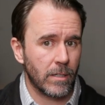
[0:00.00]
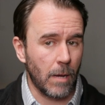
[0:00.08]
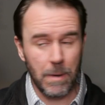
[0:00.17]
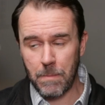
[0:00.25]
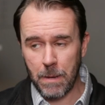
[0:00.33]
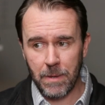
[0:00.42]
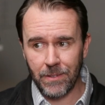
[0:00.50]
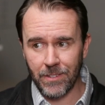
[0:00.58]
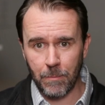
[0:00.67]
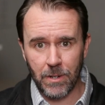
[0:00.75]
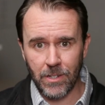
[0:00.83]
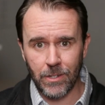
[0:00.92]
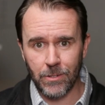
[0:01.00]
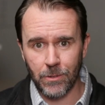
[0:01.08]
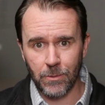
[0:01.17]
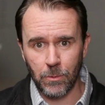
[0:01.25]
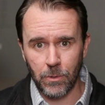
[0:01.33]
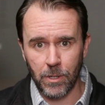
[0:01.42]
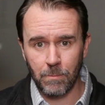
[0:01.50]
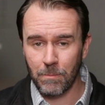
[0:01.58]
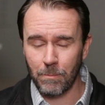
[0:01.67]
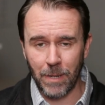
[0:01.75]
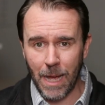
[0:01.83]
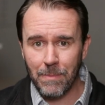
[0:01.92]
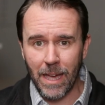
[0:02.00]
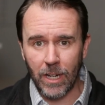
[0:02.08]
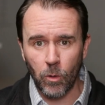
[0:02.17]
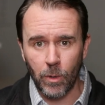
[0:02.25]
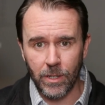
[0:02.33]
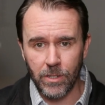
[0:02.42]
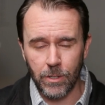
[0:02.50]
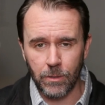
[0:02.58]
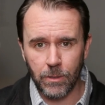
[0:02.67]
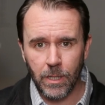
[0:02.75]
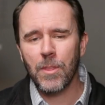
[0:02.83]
I mean, maybe some adjusters would, but I'm not going to.